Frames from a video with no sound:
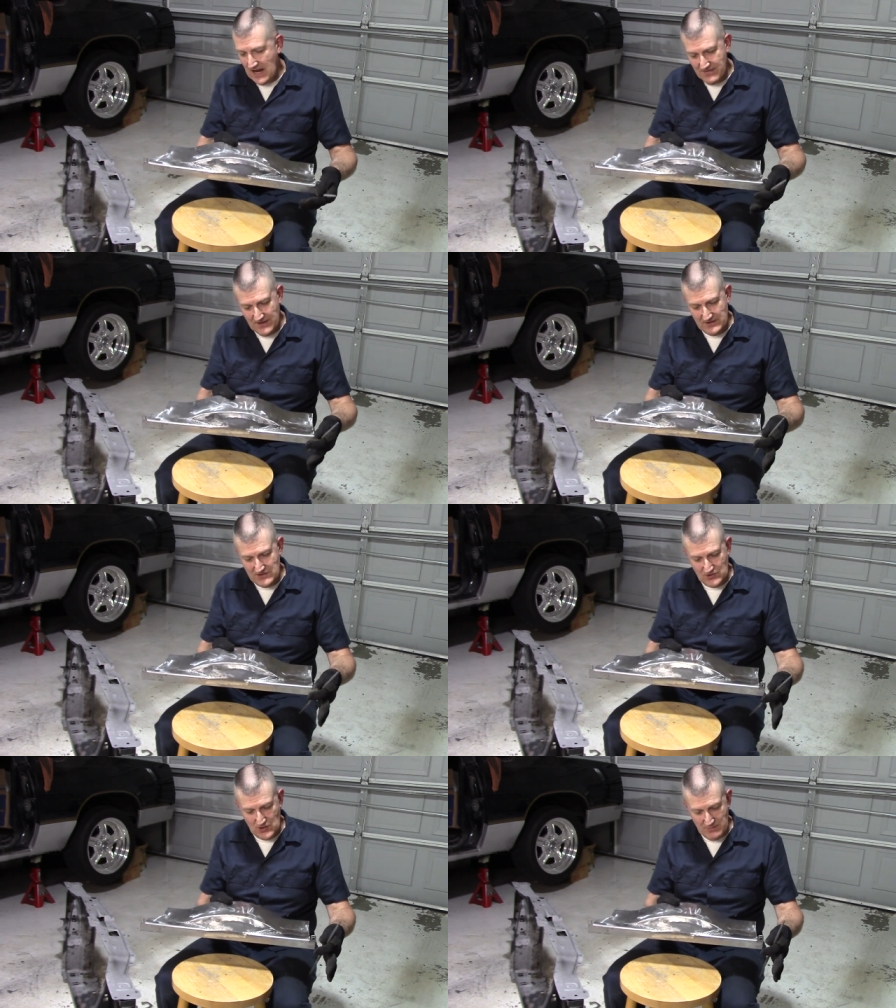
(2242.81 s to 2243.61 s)
I think
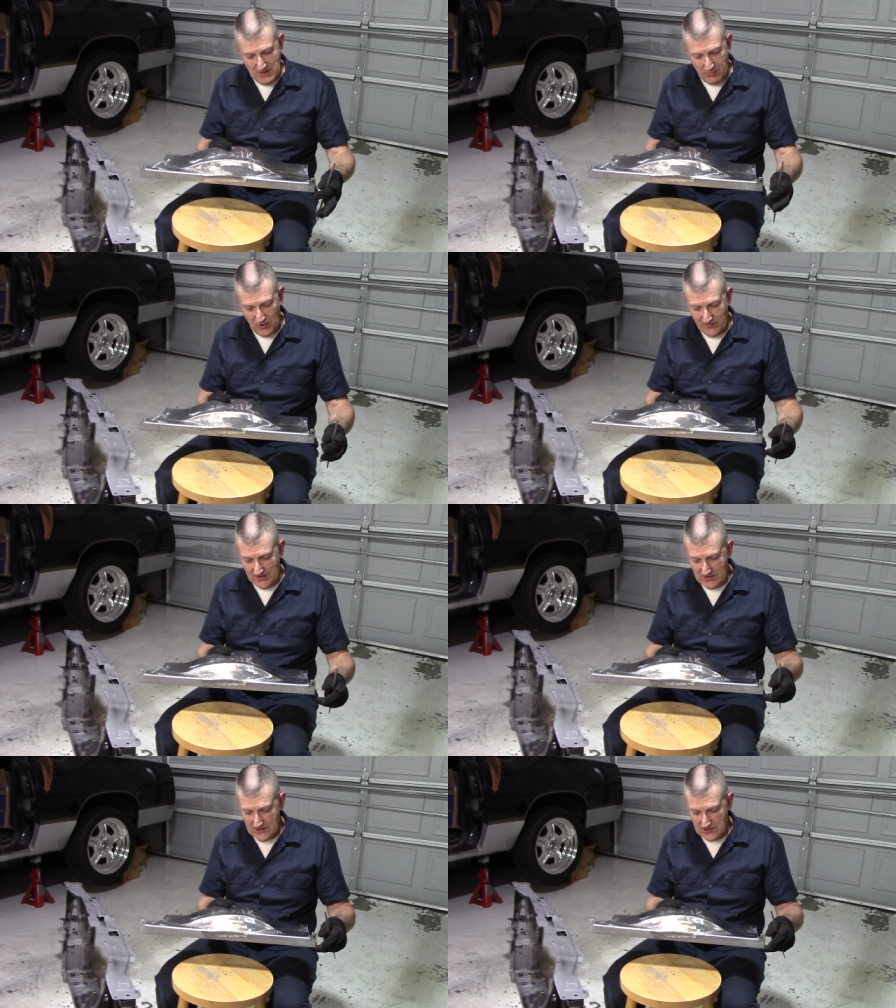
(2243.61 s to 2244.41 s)
this is going to be a
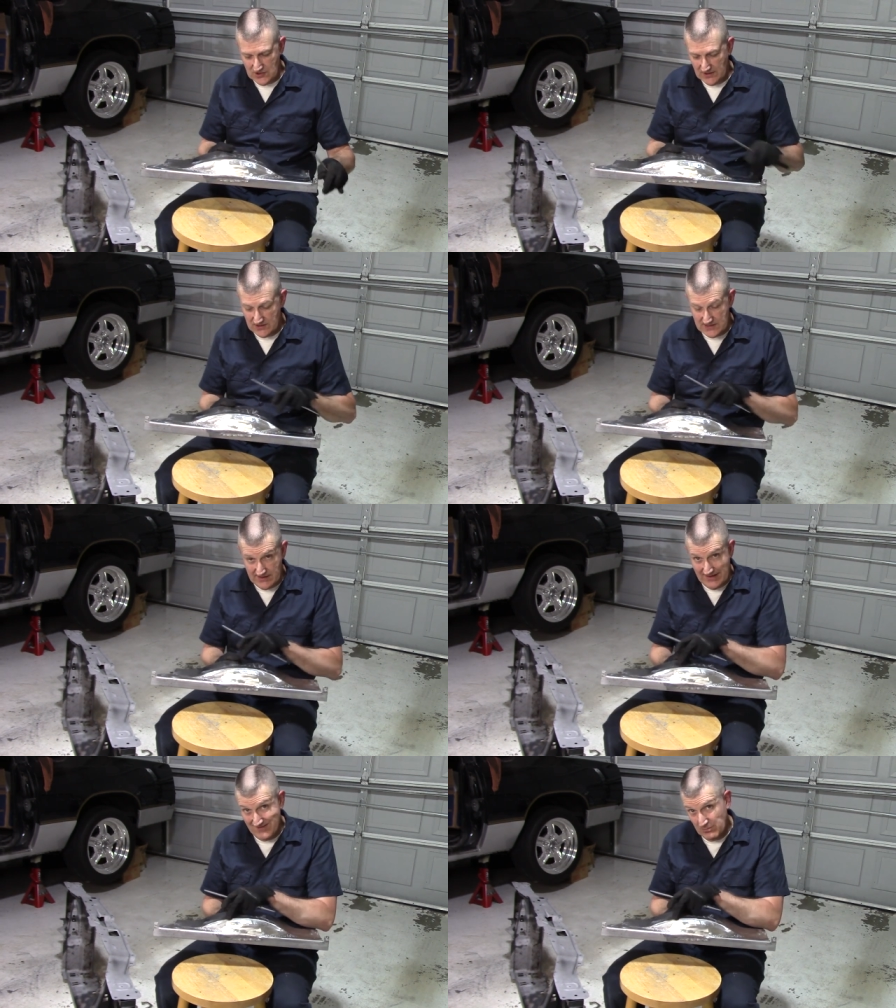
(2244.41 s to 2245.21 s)
perfect addition because
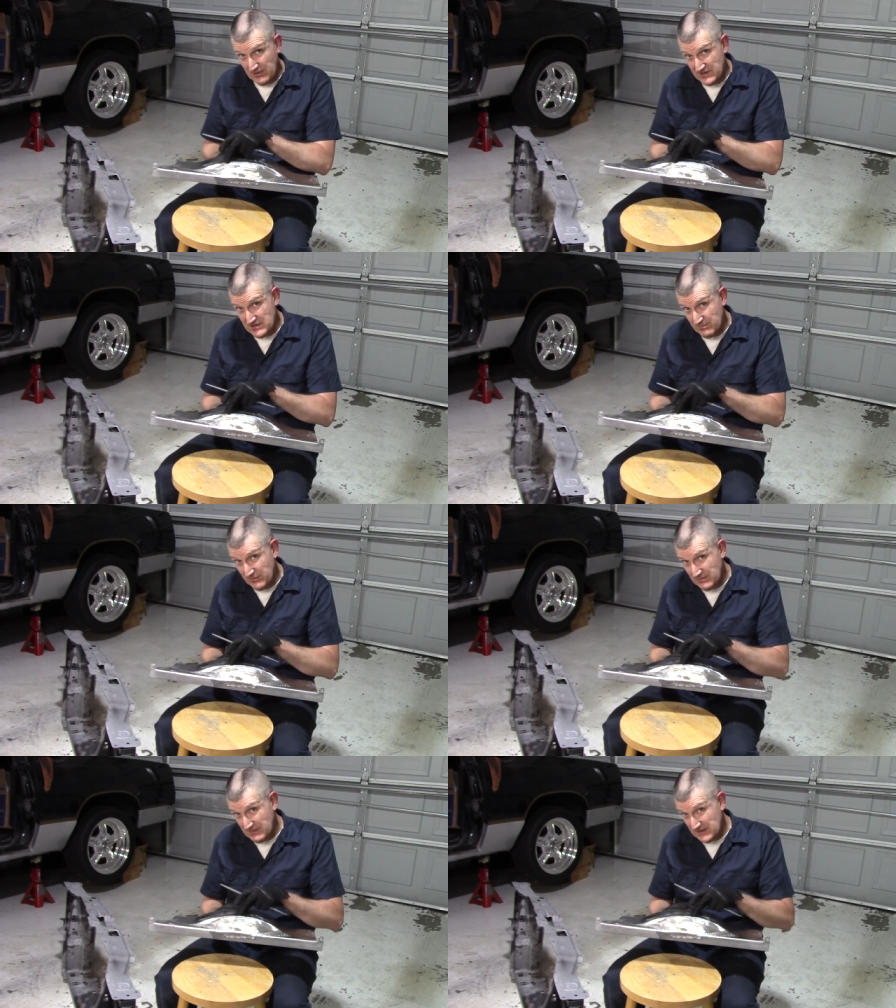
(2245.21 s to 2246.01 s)
I'll have a place to
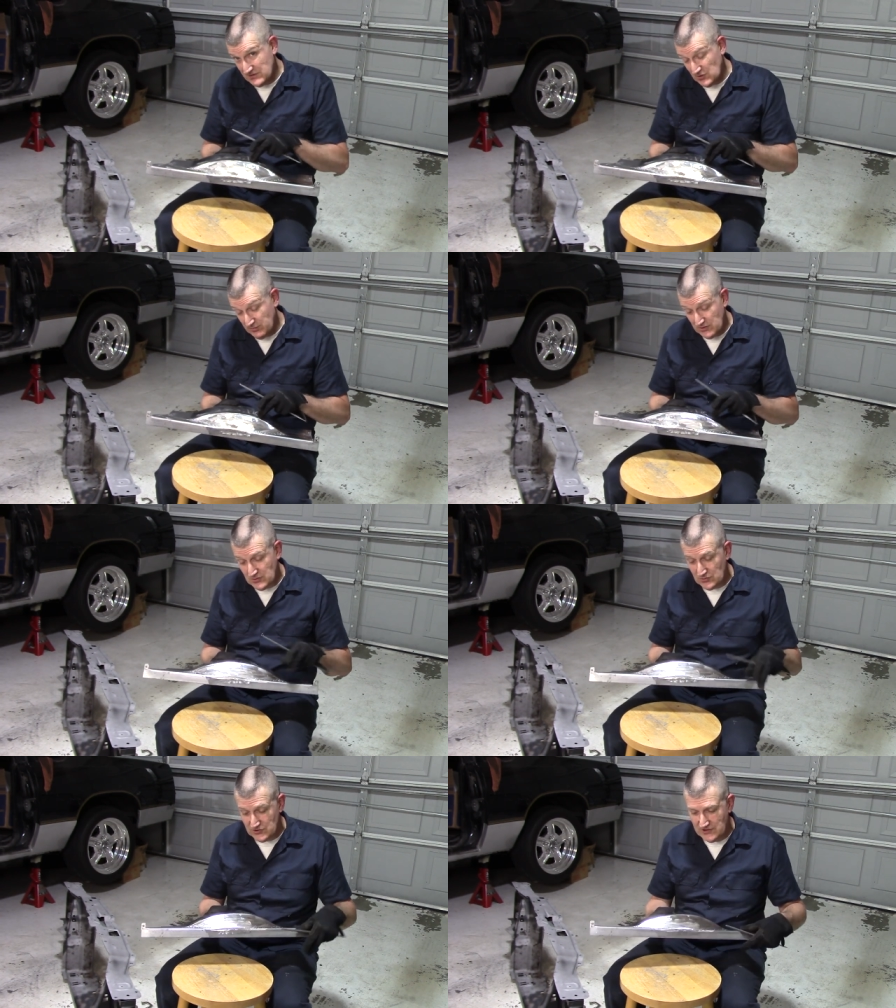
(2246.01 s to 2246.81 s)
put my super
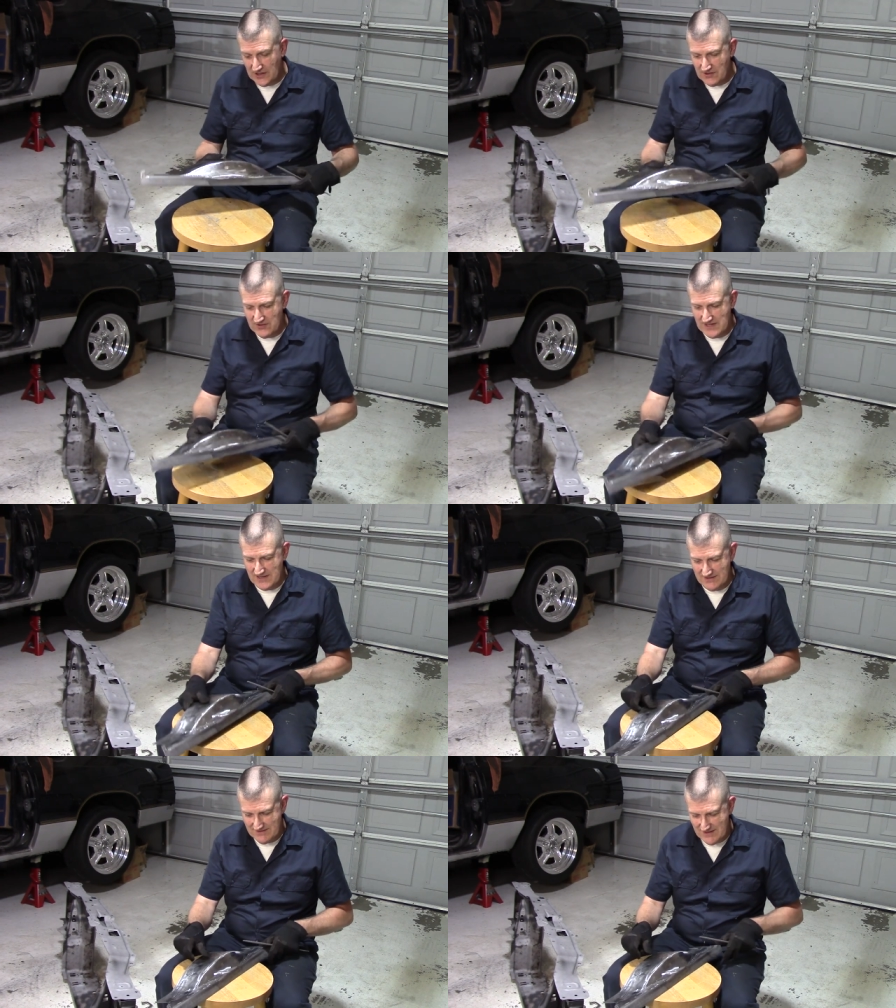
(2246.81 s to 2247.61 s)
cool sticker, and I
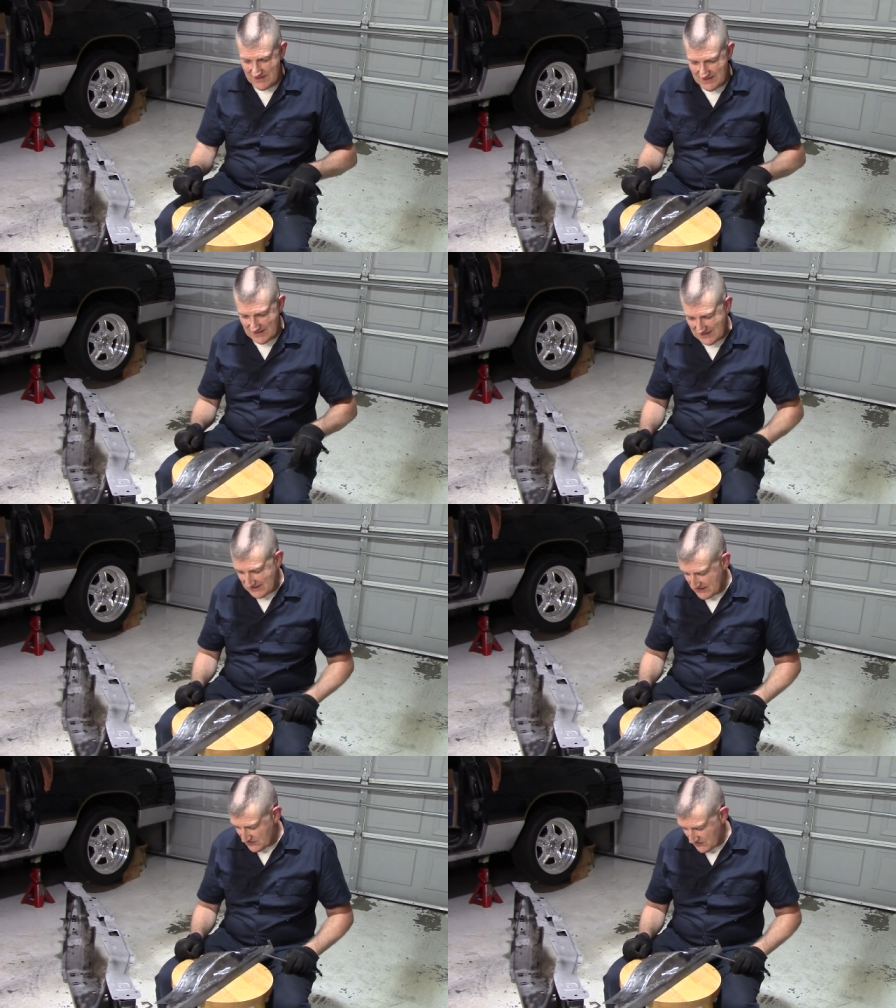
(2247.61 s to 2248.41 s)
like, I
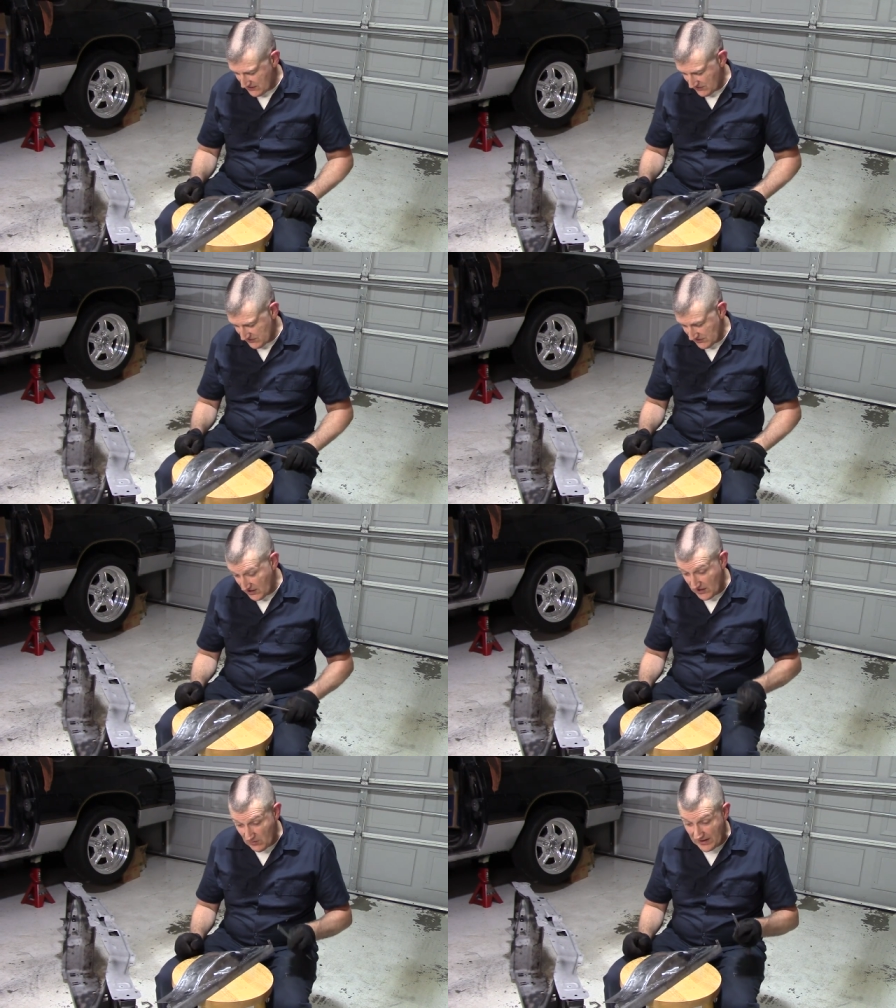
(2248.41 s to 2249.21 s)
like stickers. So
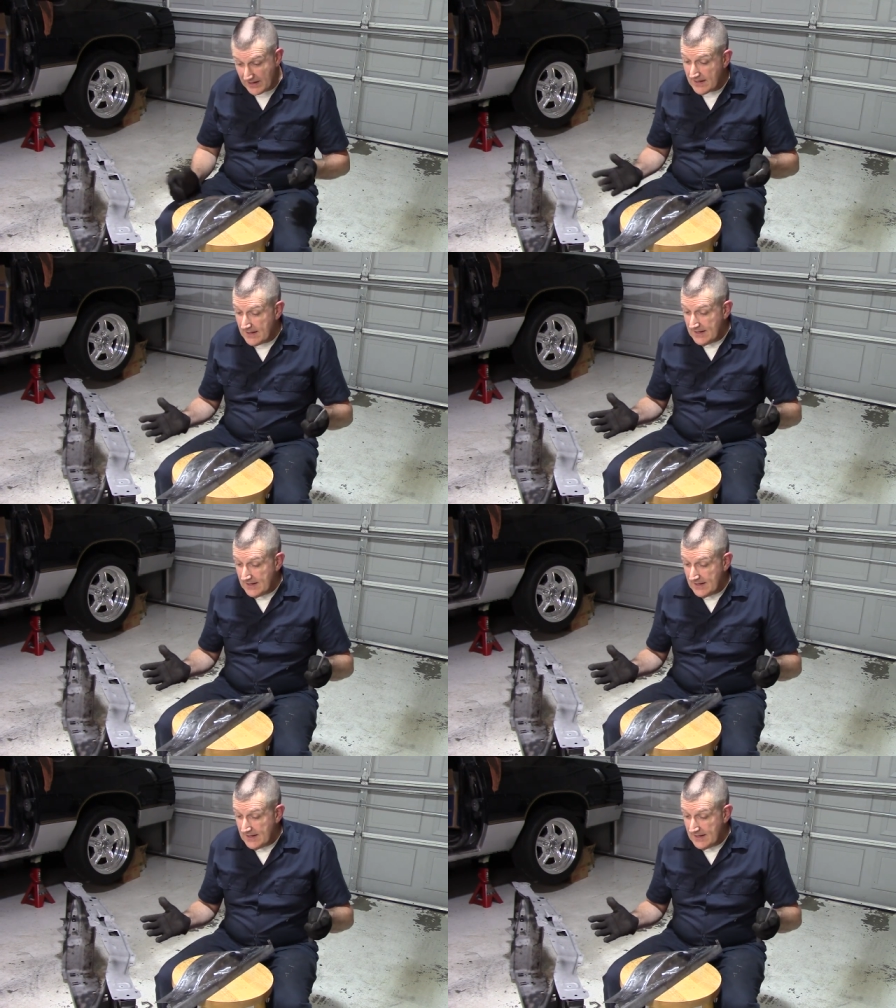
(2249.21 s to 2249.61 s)
anyway,